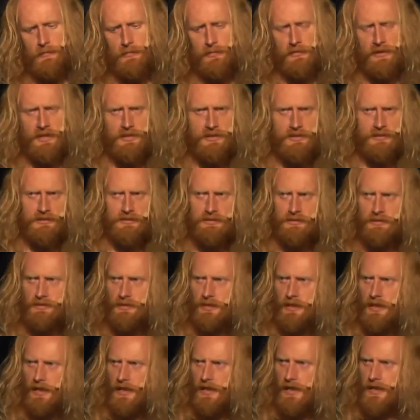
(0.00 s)
pressures
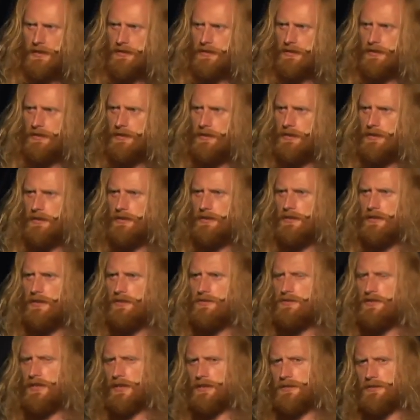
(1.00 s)
at the
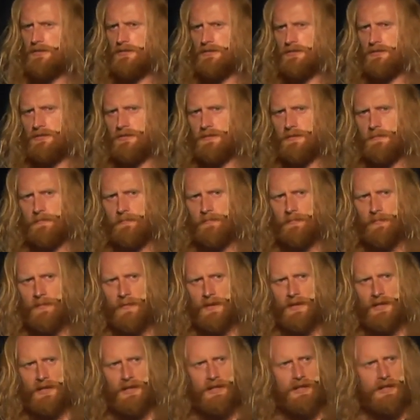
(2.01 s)
injectors.
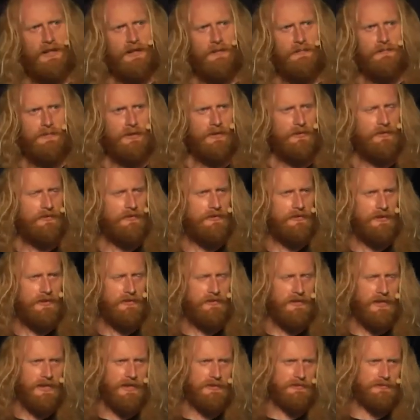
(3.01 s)
Um, you know,
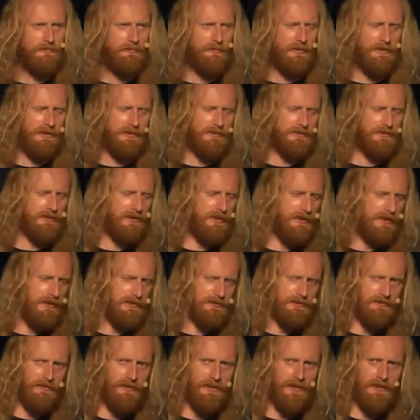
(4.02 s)
30,000 psi
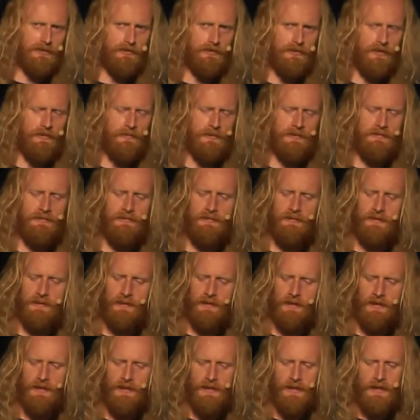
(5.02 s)
is not uncommon.
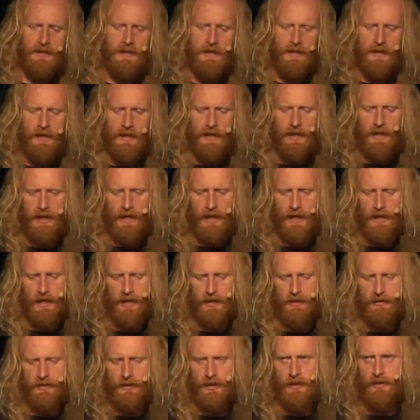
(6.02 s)

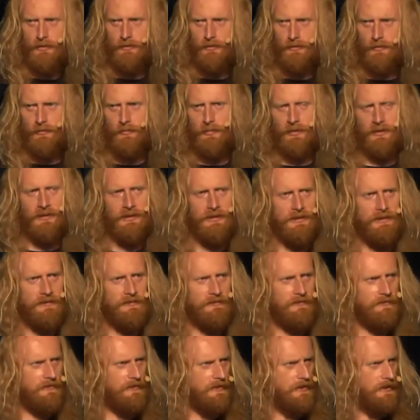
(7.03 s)
And I do
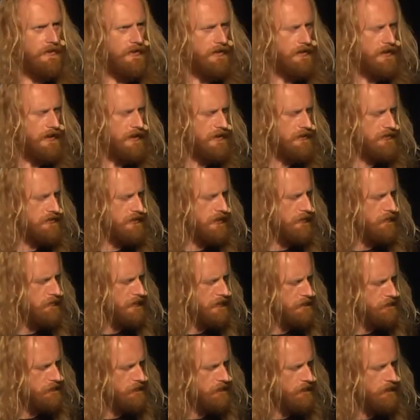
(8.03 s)
believe that some
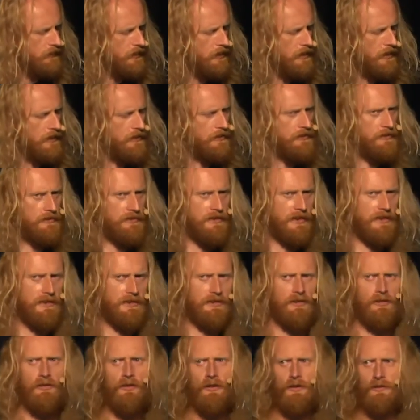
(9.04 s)
people find that they
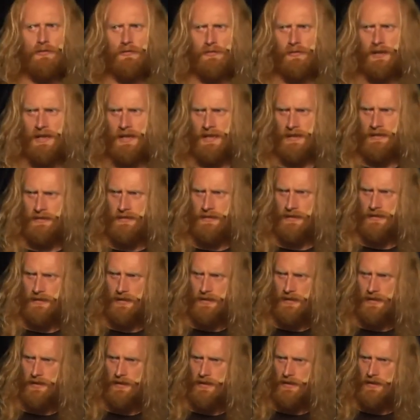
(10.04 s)
cannot run
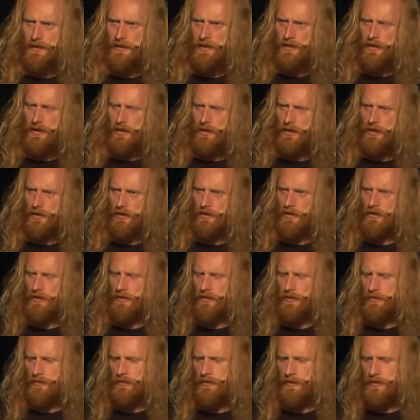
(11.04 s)

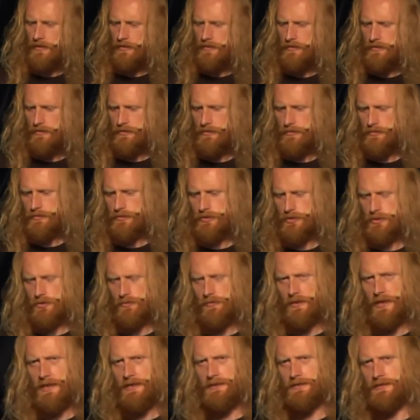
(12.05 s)
on
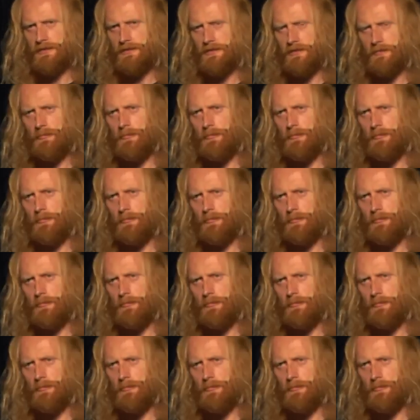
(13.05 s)
straight